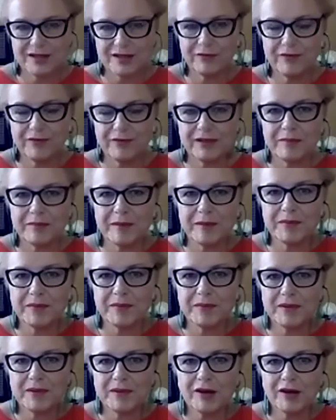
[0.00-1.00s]
Because
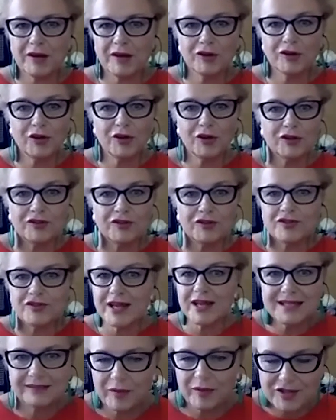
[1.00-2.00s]
if the people
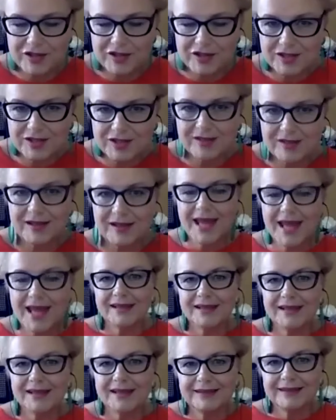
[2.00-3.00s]
are not
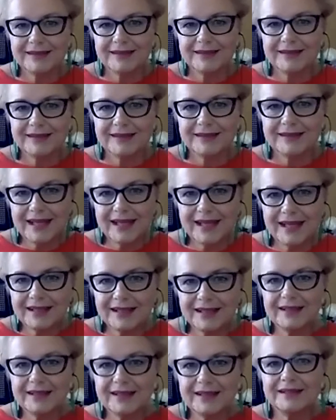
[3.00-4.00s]
realizing their
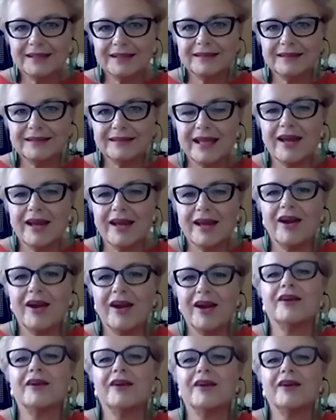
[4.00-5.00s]
potential,
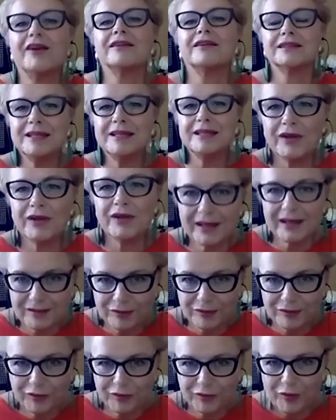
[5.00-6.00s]
then they
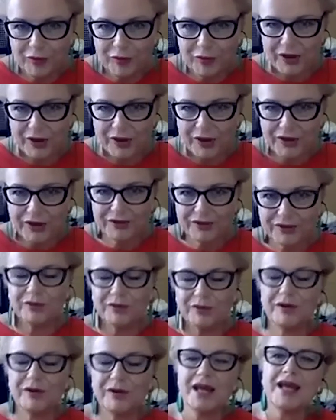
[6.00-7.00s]
are keep
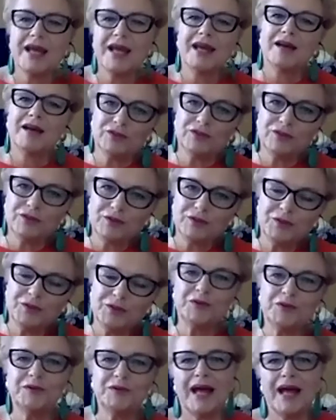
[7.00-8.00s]
looking
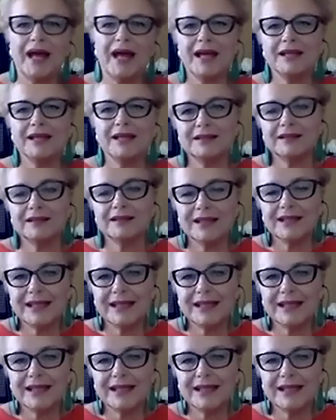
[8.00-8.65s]
for, you know,